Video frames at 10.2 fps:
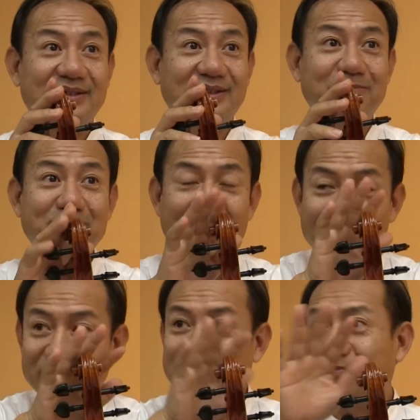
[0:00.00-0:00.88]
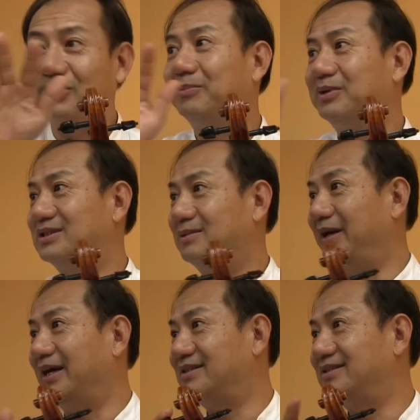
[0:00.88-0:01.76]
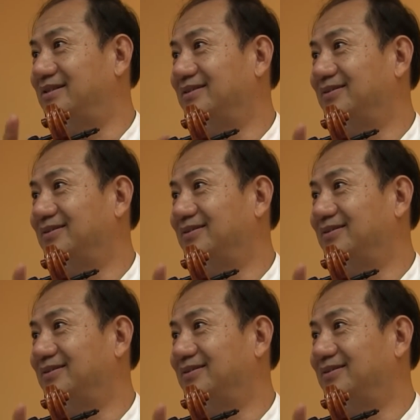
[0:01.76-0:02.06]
The most of the problem is the packs.